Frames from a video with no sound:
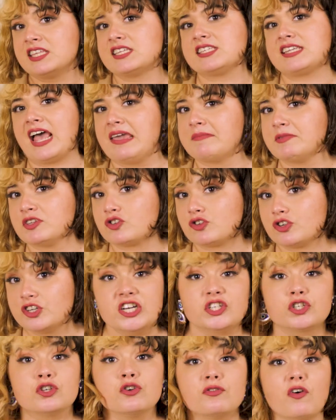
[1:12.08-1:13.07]
the same as
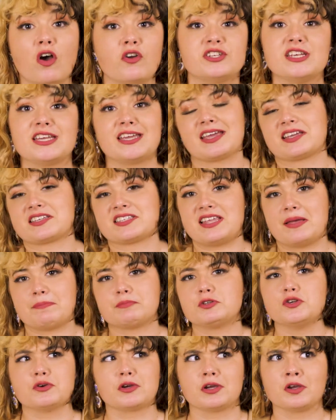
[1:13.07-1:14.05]
traditional voting,
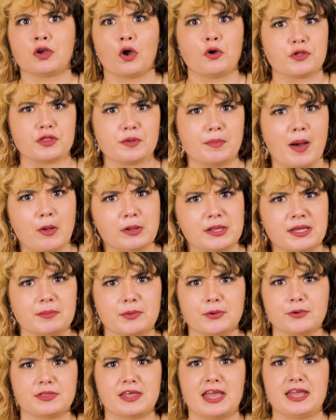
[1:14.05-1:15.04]
except you can go to the polling
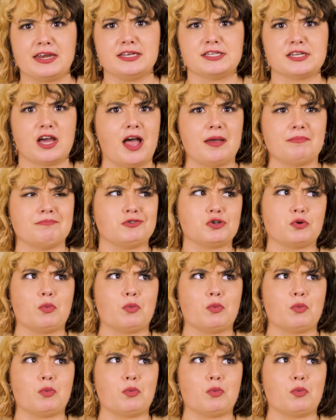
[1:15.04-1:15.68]
booth anytime